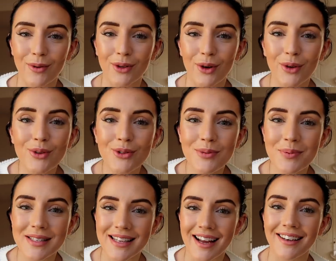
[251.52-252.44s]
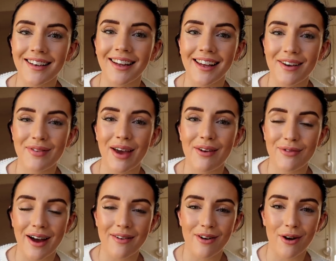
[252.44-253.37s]
I would one hundred percent give it a
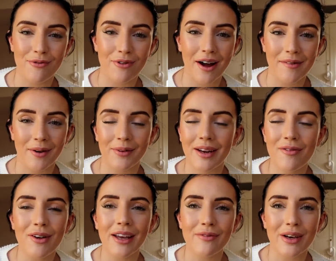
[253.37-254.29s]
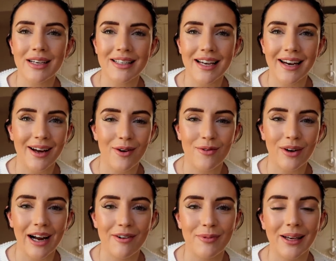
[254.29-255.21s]
five out of five. I would even give it a ten out of
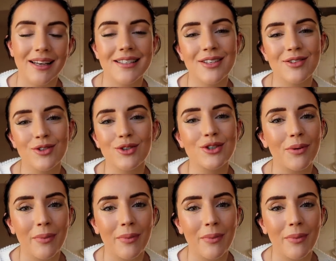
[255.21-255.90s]
five because it's just